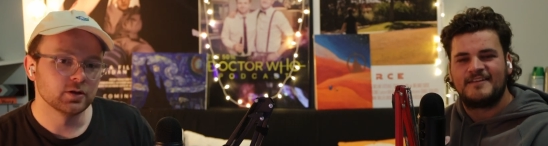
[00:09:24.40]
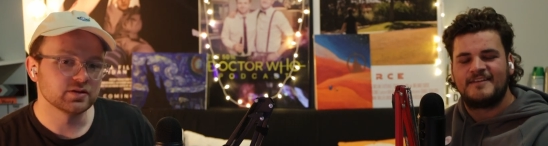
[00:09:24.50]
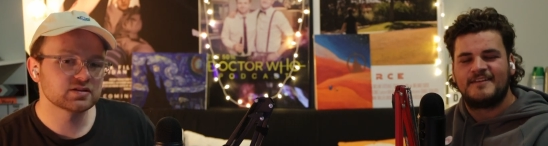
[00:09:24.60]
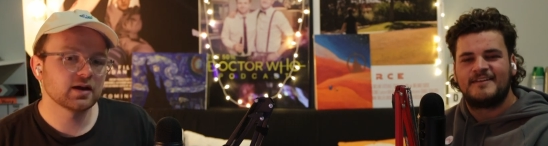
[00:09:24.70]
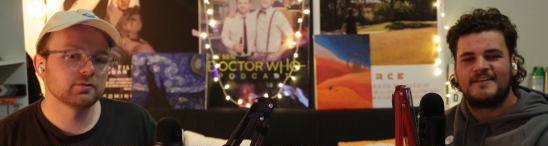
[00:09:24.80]

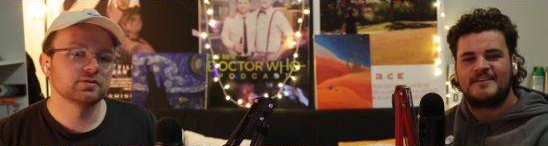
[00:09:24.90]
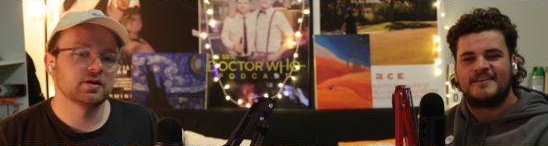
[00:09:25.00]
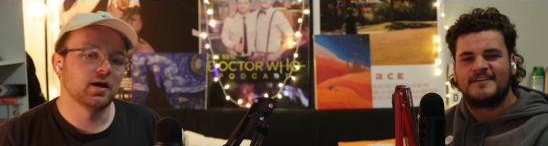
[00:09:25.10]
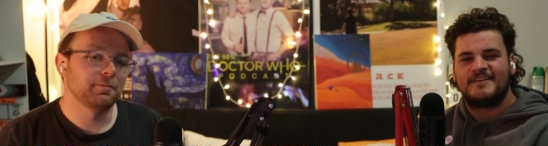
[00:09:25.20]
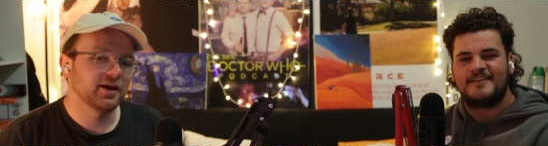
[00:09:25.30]
Speaker 1: This guy
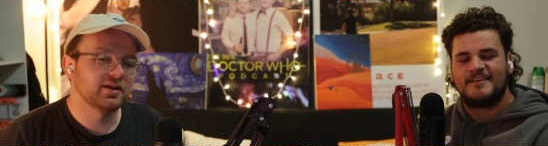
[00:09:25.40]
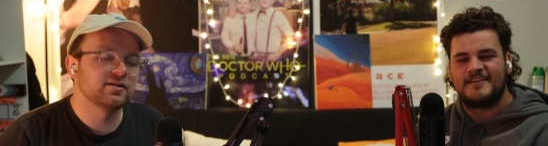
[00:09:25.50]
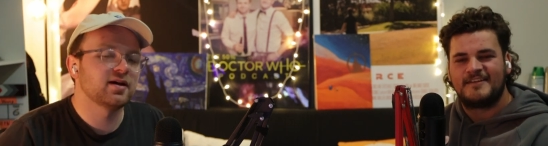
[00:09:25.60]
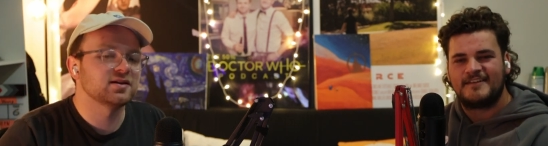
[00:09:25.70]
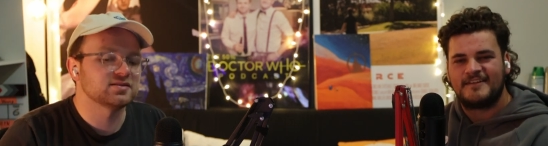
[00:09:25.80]
uh, played a
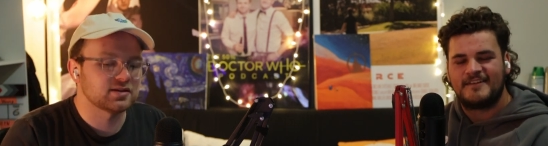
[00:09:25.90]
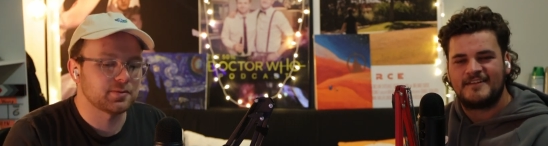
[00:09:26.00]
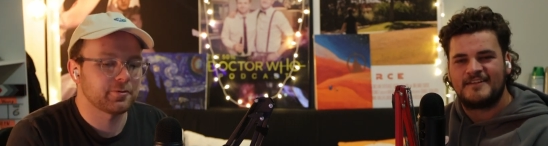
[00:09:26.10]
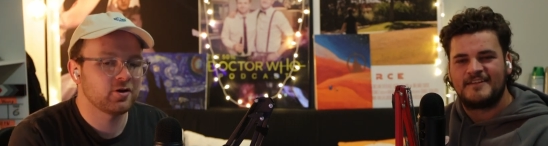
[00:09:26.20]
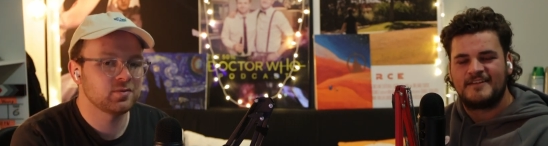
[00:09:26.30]
knight
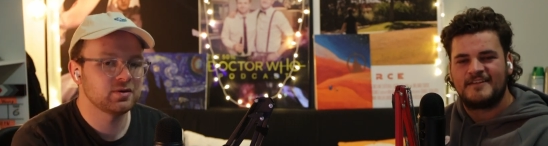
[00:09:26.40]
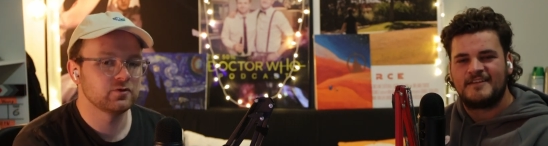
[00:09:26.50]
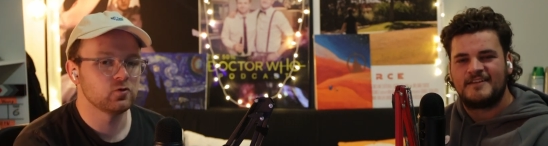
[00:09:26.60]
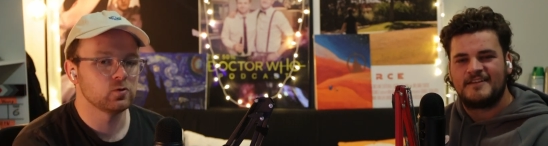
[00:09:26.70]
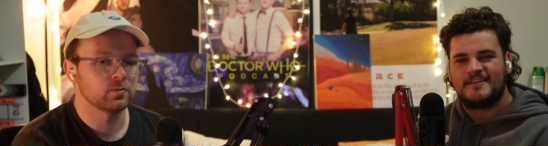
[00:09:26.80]
in
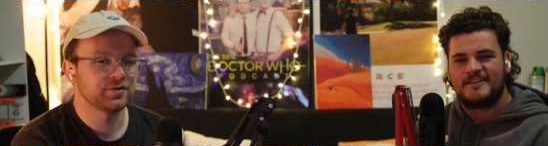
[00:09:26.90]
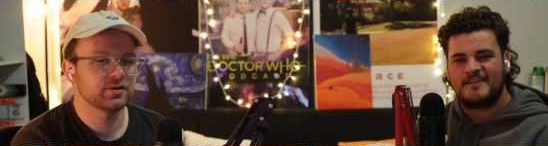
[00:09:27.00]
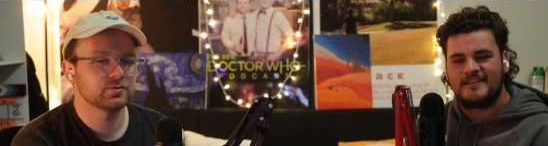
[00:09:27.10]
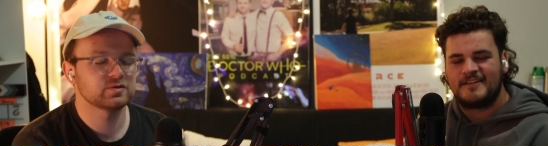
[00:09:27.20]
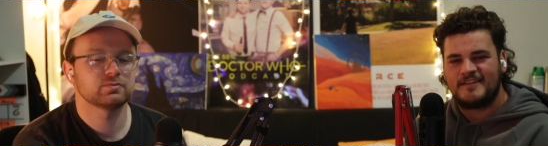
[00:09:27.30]
Primeval. I
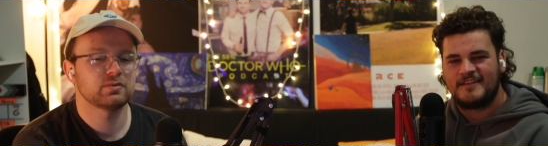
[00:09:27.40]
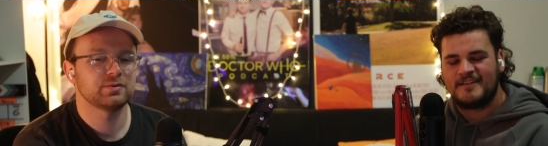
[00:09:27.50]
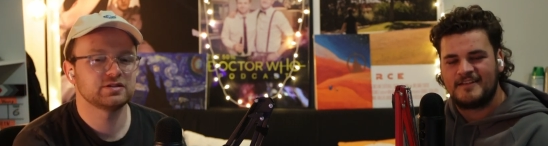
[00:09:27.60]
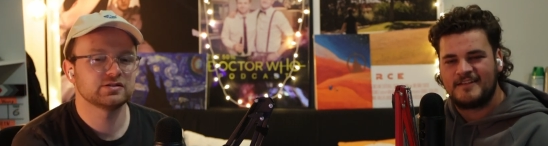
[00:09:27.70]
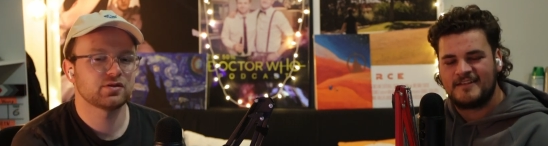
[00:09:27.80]
think it was
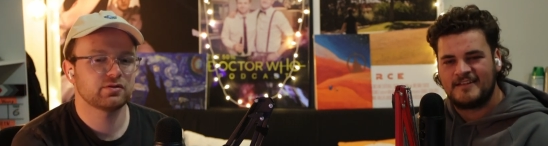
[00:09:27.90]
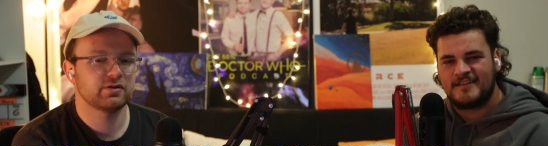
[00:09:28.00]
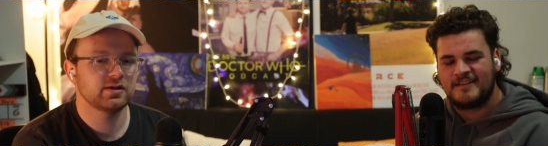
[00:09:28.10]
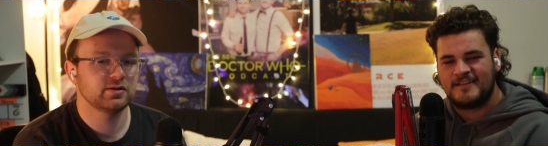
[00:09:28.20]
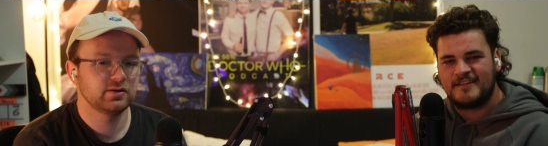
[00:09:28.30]
maybe season
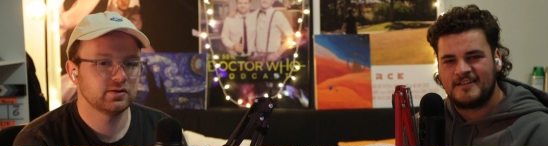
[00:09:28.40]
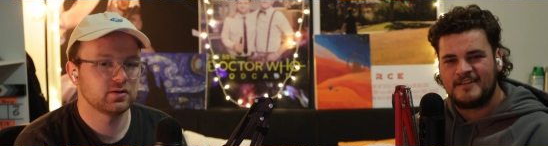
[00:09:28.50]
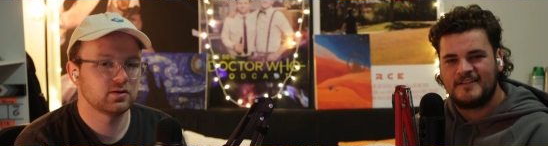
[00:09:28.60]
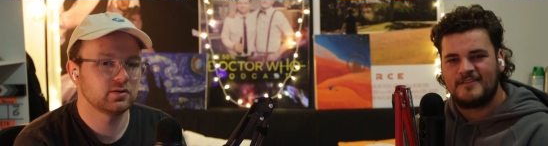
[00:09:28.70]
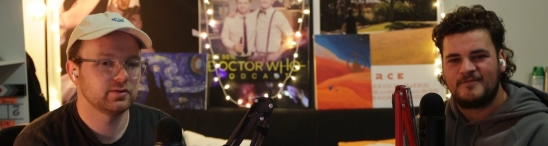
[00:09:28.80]
three,
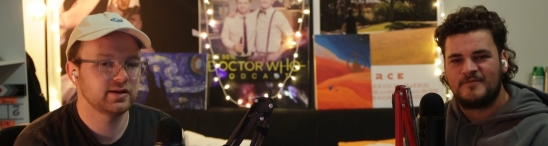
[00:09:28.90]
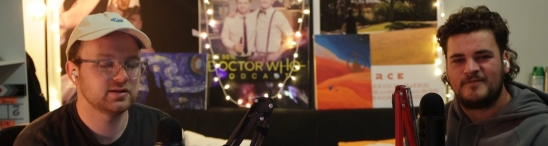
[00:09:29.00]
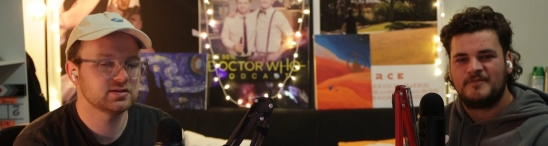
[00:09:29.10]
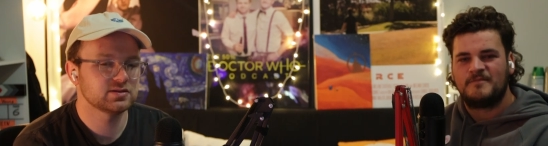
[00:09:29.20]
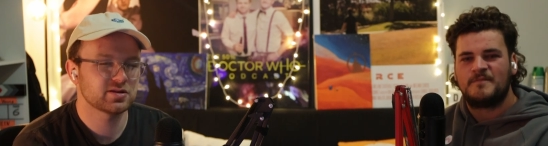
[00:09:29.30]
late
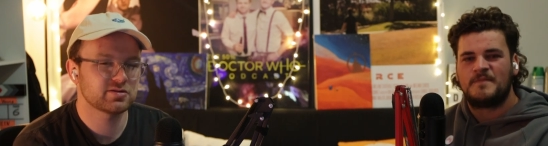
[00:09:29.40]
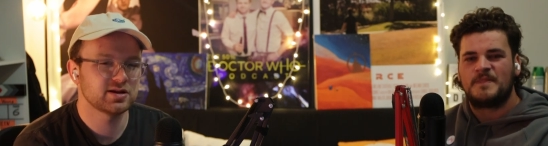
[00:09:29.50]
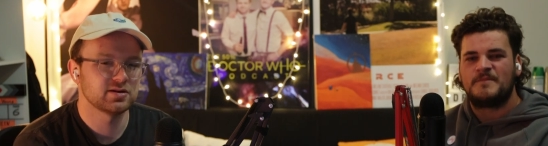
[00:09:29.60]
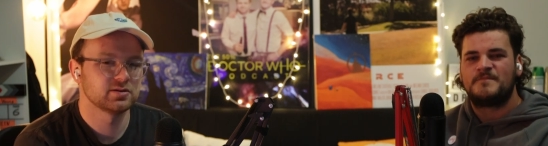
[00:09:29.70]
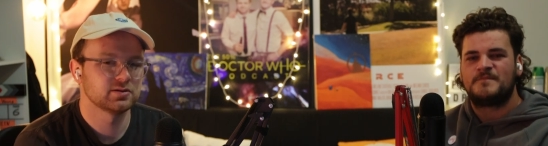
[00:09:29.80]
in season
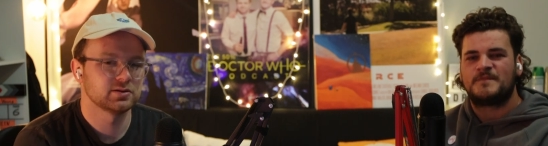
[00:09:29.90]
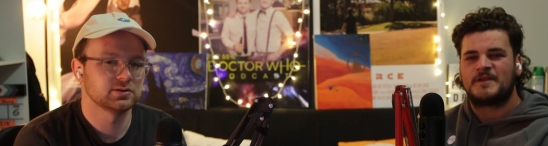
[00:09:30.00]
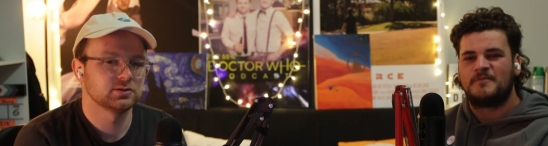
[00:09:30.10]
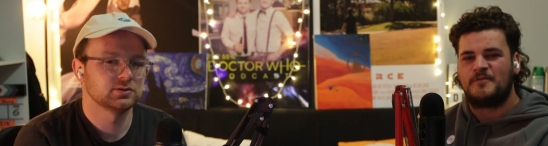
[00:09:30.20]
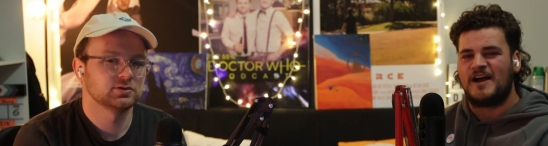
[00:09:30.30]
three.
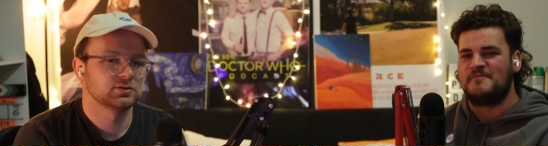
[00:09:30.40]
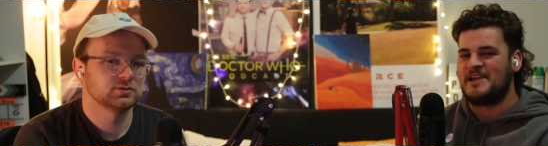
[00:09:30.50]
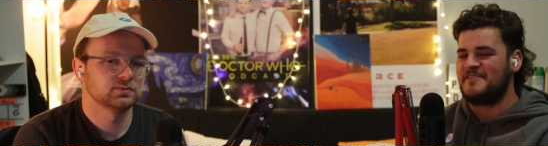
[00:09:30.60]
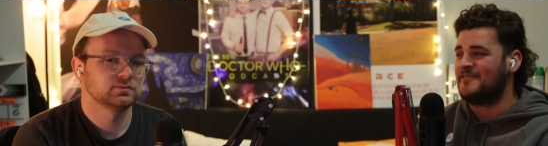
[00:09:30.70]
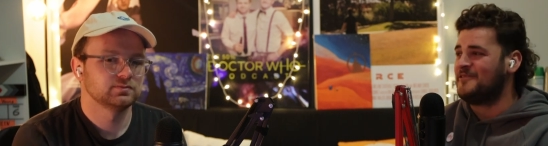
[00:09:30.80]

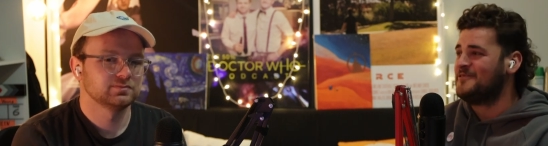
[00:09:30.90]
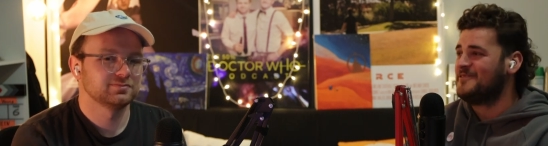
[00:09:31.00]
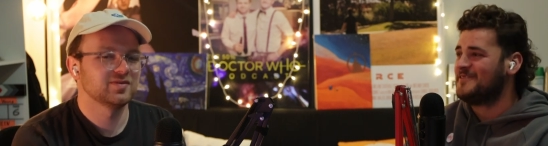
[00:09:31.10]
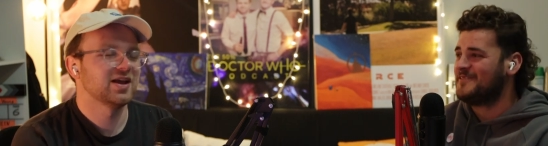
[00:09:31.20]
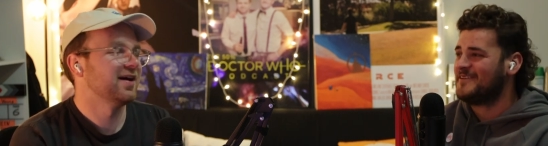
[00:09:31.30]

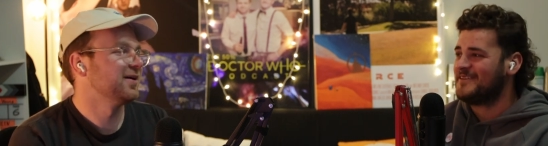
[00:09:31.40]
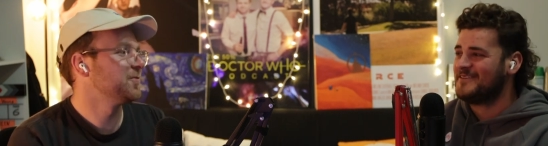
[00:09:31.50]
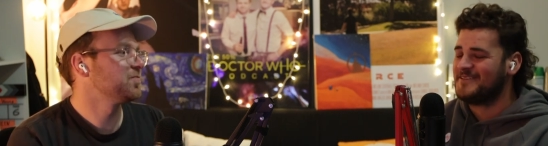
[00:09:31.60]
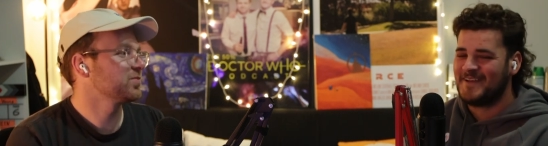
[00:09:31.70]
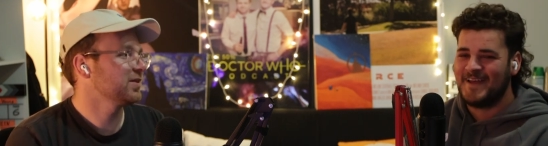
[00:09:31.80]
Primeval. Yeah,
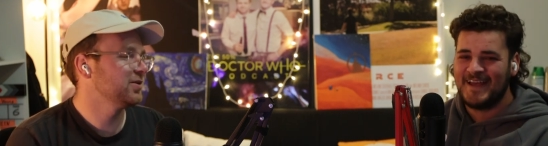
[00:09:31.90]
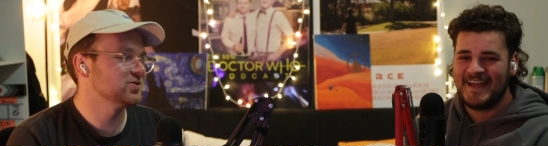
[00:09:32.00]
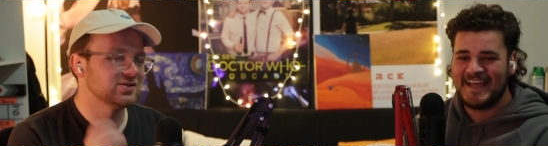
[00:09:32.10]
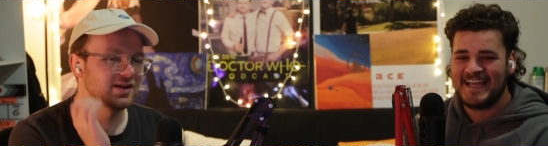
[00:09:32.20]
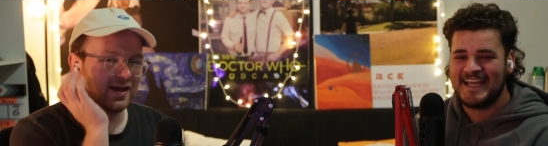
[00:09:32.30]
there
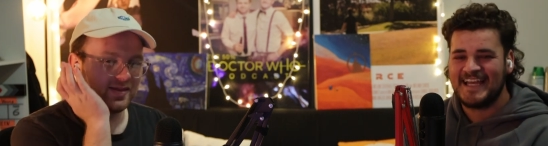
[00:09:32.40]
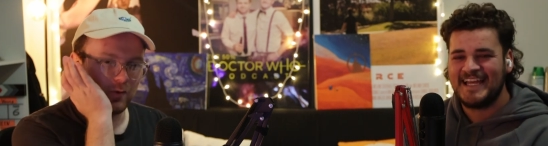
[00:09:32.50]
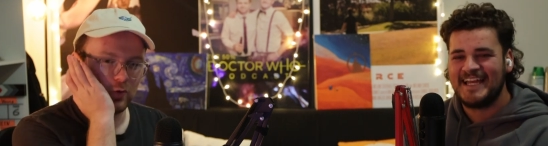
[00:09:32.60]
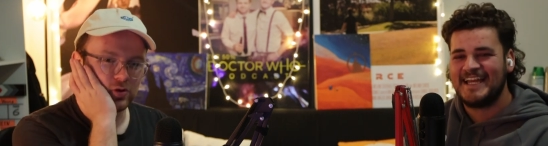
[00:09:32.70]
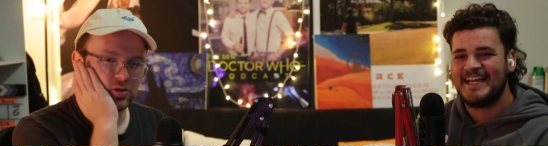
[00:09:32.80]
was a knight
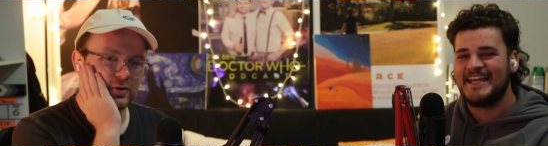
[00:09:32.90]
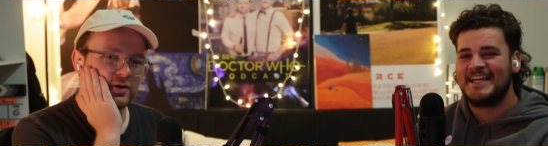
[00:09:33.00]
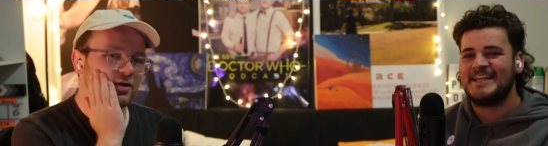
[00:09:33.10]
that walked through an